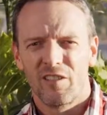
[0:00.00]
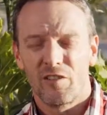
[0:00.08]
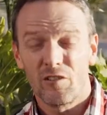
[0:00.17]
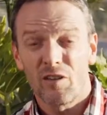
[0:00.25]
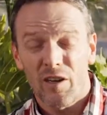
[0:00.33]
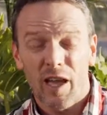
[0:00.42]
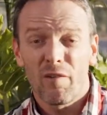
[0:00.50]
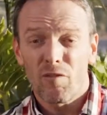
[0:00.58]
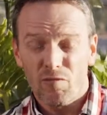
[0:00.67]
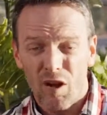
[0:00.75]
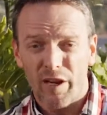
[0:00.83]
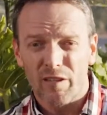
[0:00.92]
you don't have
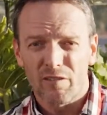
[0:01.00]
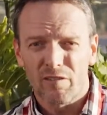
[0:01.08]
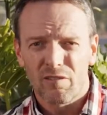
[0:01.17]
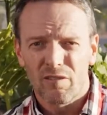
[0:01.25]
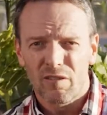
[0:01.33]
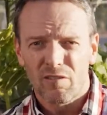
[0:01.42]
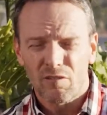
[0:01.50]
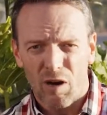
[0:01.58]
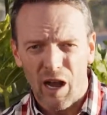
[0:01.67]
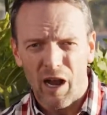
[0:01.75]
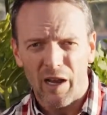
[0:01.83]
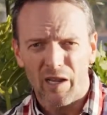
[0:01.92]
a right to
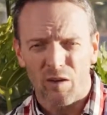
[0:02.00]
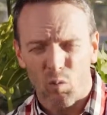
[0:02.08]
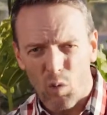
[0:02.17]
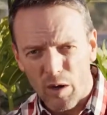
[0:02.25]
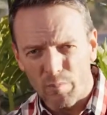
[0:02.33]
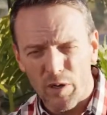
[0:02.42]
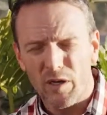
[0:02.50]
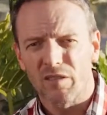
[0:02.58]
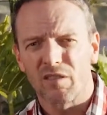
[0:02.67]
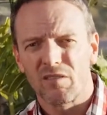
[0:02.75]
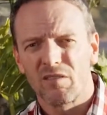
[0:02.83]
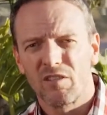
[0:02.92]
hire one
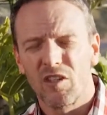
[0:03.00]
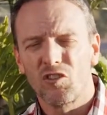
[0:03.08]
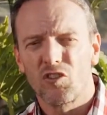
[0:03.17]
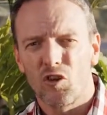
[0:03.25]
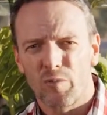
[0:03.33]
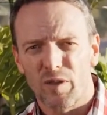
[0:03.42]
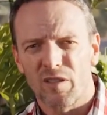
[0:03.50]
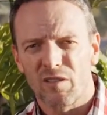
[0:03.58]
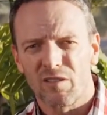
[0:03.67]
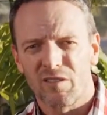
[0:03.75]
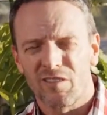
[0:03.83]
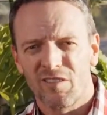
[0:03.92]
person into your
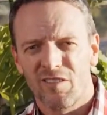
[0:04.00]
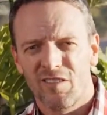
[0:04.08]
business.